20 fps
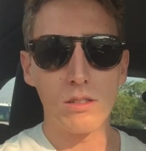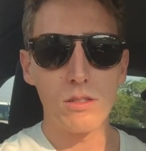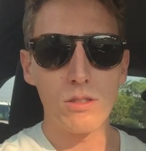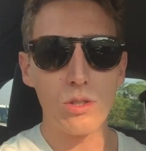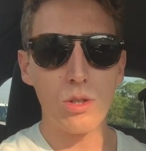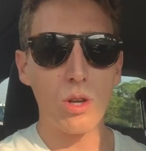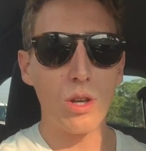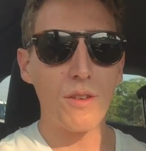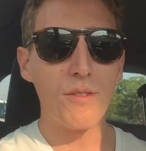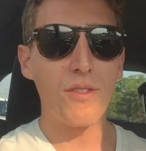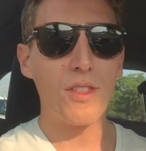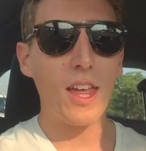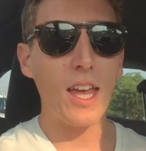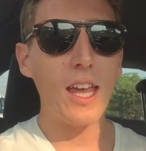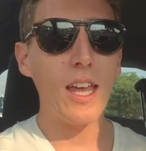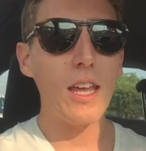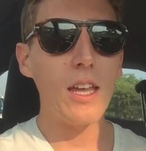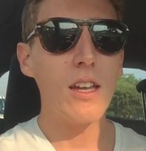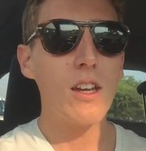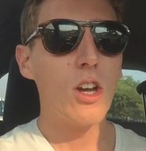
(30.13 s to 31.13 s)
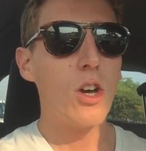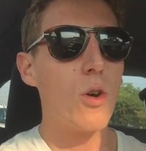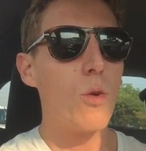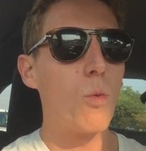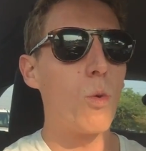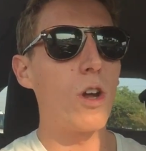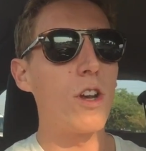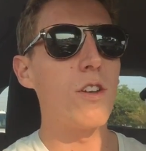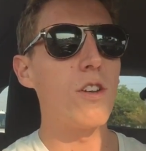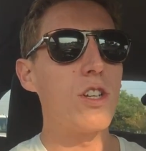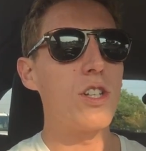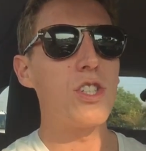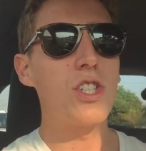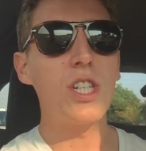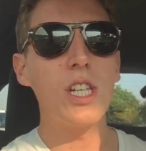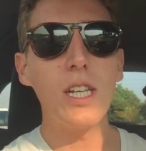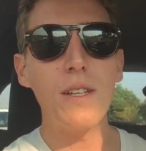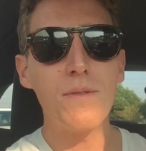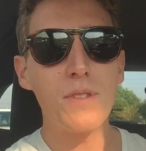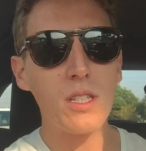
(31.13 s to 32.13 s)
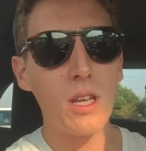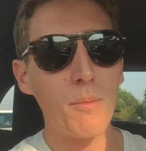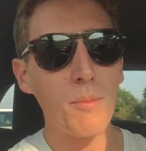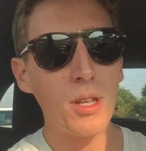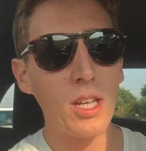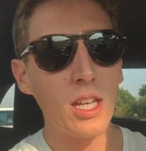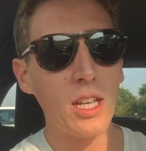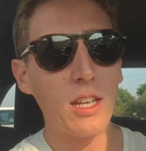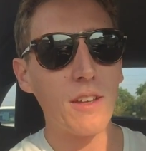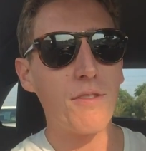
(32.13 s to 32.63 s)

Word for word: so if they want to achieve something,